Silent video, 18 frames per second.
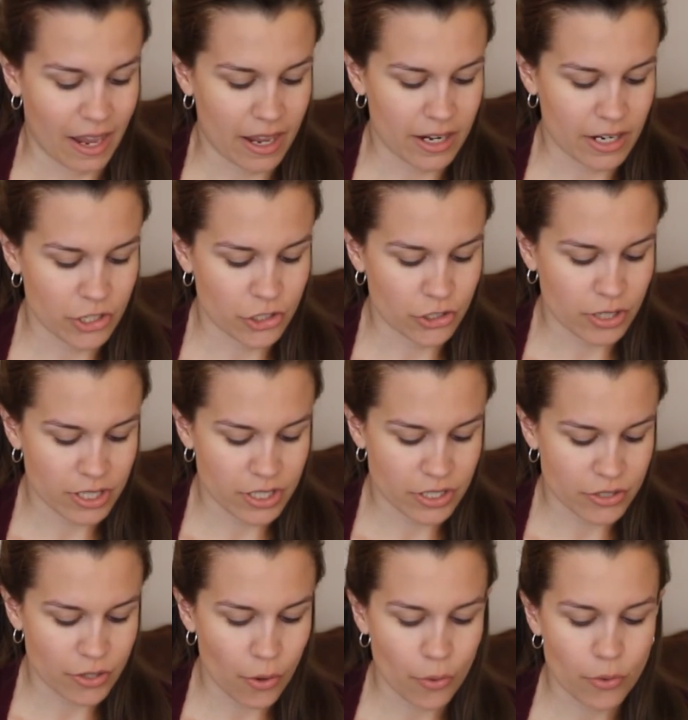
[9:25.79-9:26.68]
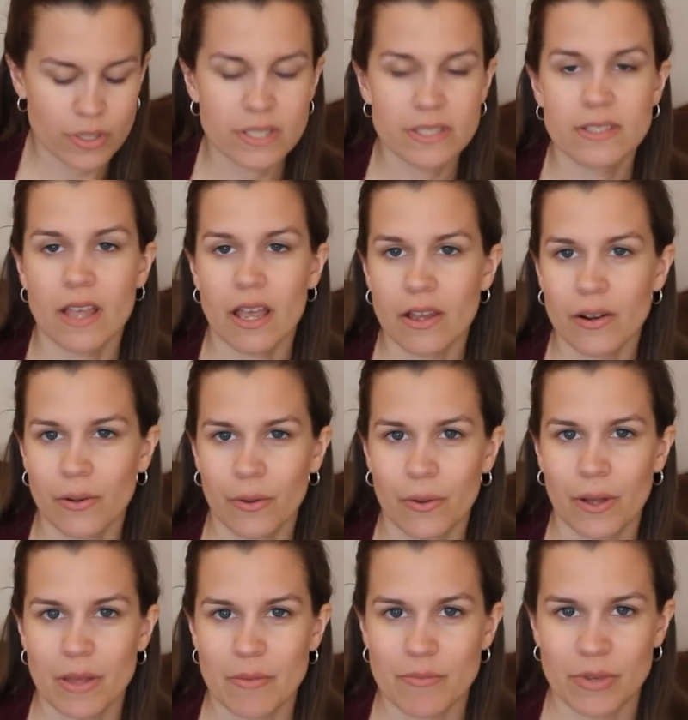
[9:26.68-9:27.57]
and it's just so
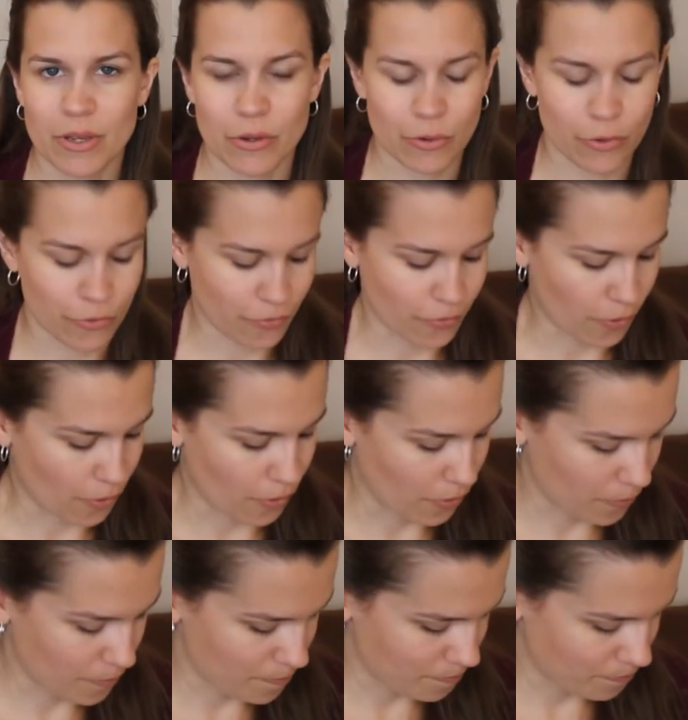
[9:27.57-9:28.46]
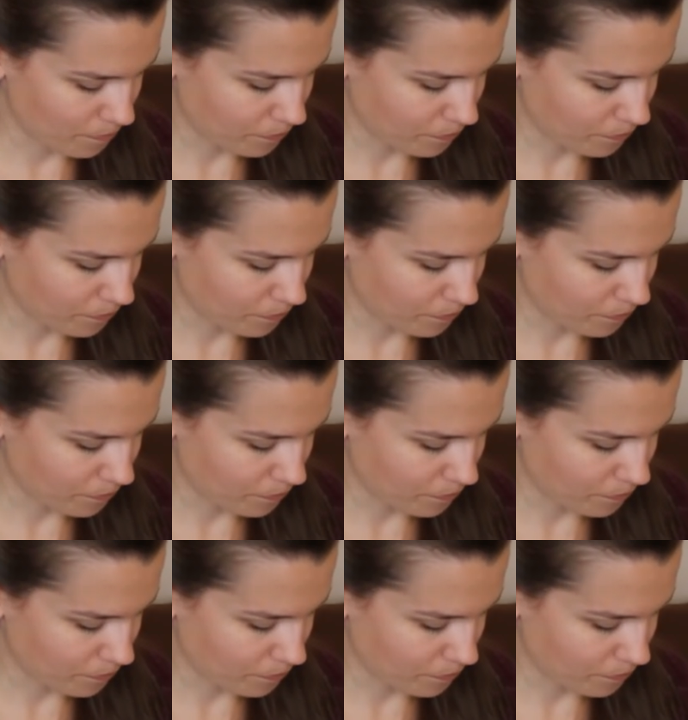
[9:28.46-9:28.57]
subtle and beautiful.